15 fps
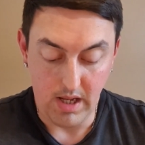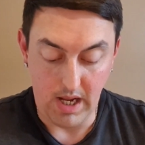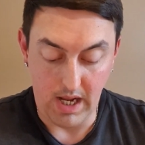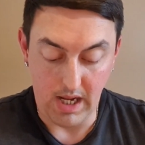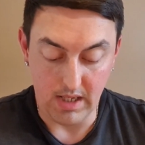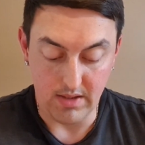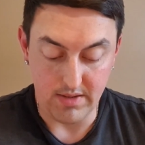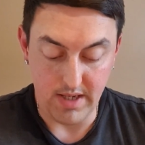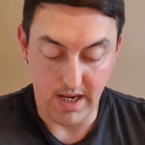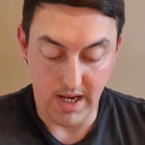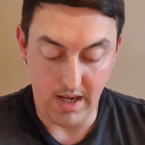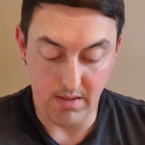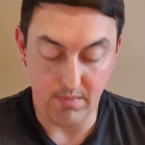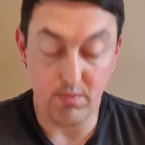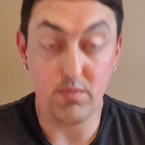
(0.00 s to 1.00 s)

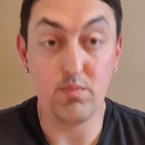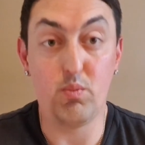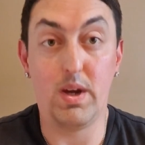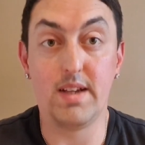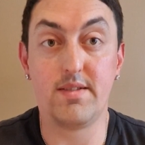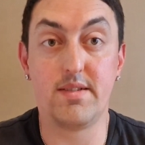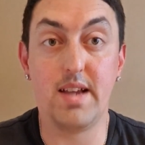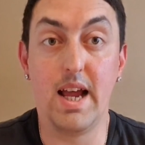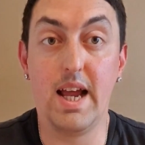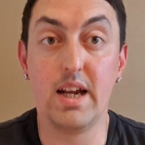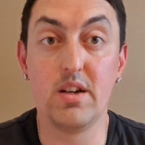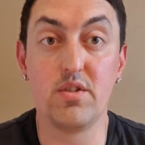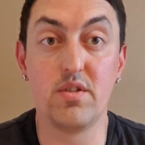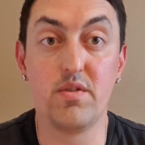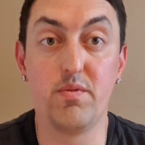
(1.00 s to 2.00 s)
and West
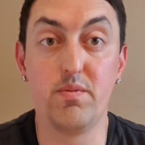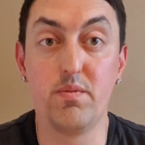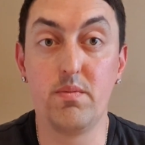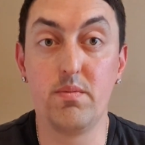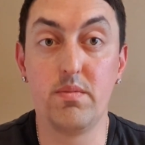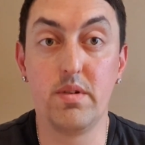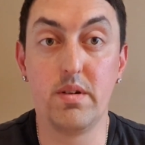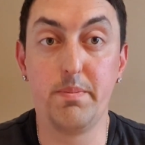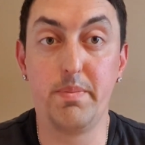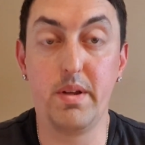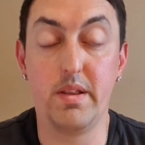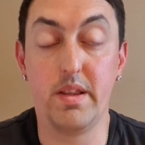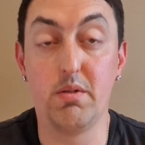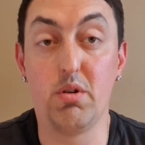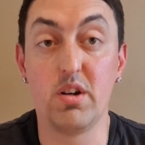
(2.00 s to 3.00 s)
Tigers
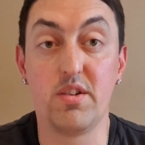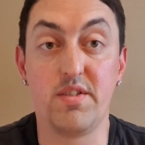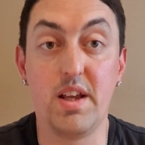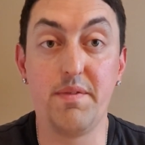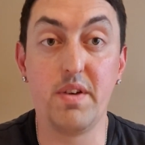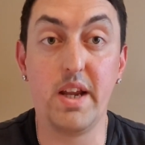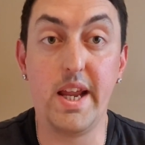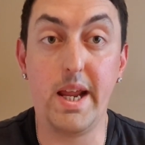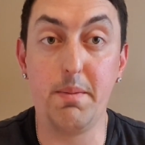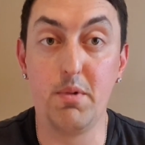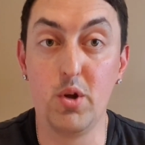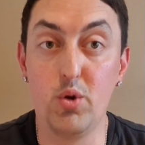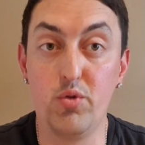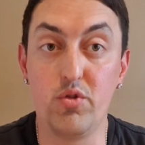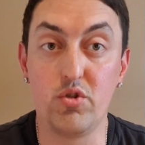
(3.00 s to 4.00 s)
they're on a 7-game
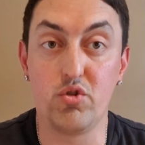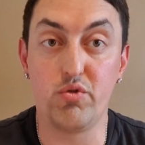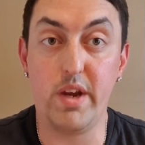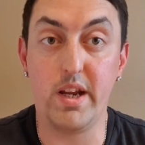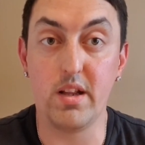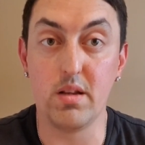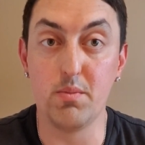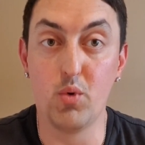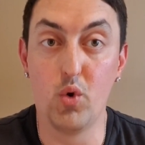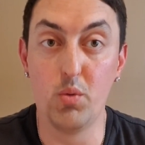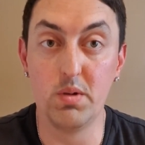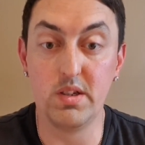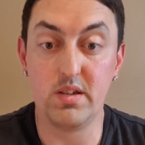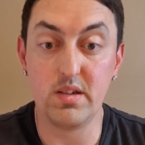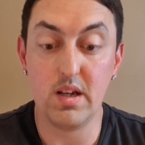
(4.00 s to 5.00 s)
losing streak at the
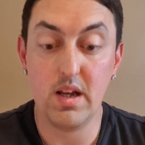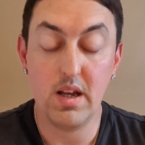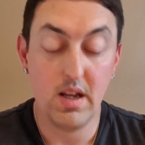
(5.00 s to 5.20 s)
moment.